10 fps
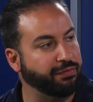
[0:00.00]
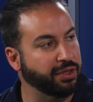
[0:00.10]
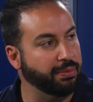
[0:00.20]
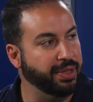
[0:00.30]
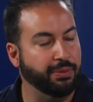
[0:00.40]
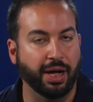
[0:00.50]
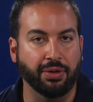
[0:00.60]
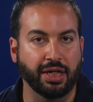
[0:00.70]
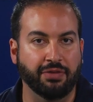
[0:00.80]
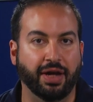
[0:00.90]
with their
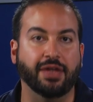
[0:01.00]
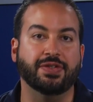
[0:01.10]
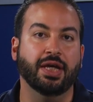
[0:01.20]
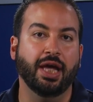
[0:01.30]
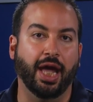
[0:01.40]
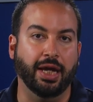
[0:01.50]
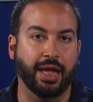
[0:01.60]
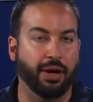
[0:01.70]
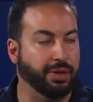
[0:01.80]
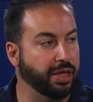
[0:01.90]
BYOD device and
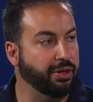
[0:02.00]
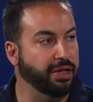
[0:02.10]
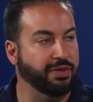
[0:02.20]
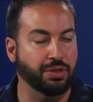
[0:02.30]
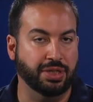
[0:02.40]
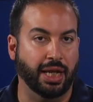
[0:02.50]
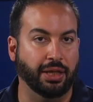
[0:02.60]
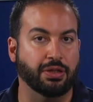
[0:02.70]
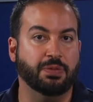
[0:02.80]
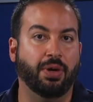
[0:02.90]
now another individual is
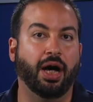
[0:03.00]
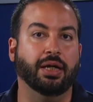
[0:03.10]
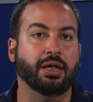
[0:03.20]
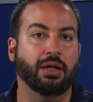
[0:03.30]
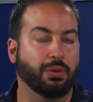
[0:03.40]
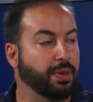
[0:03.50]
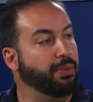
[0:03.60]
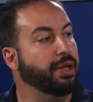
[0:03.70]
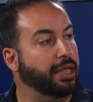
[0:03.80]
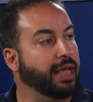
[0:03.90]
taking their spot, we
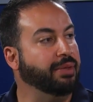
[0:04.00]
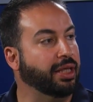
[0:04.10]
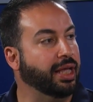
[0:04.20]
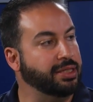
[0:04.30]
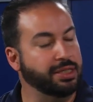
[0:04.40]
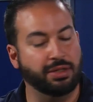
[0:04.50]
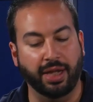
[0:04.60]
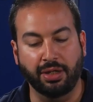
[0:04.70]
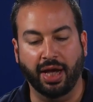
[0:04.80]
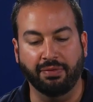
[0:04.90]
reclaim that license so
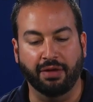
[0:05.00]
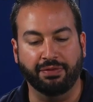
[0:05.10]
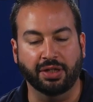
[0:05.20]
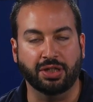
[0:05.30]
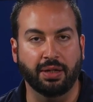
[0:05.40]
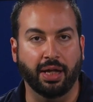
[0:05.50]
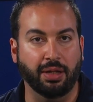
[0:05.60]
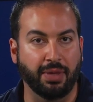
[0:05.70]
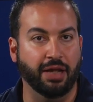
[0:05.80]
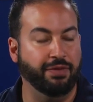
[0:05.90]
that you have that
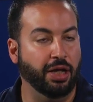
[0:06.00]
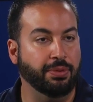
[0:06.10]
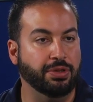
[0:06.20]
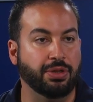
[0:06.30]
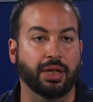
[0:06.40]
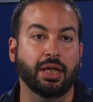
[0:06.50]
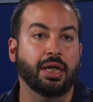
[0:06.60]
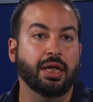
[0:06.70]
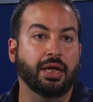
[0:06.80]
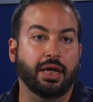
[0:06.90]
functionality made available to it.
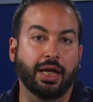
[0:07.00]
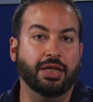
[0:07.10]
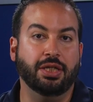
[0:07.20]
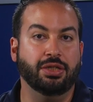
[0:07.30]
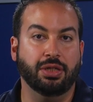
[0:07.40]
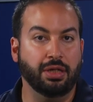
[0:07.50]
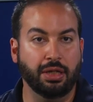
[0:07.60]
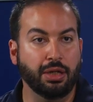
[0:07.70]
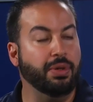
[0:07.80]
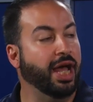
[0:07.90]
In essence,
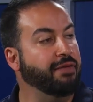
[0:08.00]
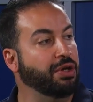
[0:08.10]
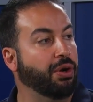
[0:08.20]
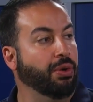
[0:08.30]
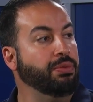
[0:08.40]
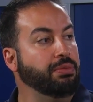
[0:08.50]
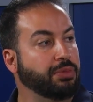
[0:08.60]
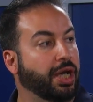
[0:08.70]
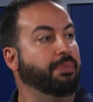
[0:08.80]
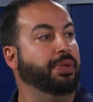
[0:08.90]
you would have your own
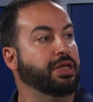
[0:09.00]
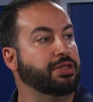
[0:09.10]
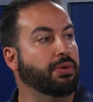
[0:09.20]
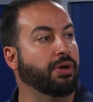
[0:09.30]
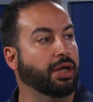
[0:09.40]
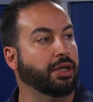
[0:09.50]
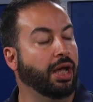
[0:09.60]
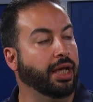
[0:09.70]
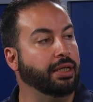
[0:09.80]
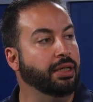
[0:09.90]
company store
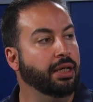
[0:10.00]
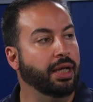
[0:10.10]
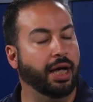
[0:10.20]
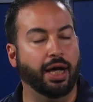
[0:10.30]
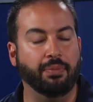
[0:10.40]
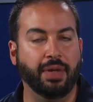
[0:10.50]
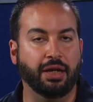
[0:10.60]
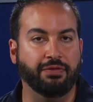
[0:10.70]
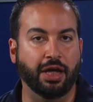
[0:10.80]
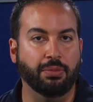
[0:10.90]
online made
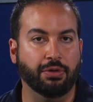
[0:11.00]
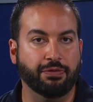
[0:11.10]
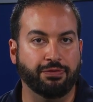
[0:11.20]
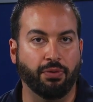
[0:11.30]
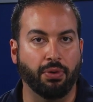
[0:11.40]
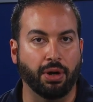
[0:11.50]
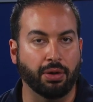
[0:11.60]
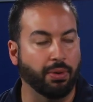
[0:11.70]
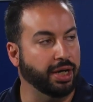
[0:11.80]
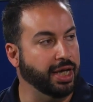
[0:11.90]
available
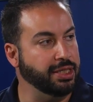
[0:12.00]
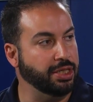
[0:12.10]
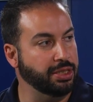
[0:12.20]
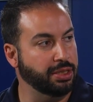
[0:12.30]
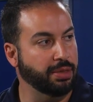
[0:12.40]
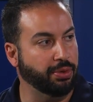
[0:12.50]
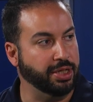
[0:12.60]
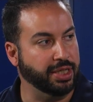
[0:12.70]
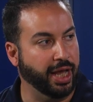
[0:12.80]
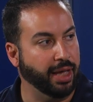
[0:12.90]
for organizations to deploy
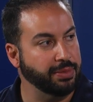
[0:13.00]
said apps.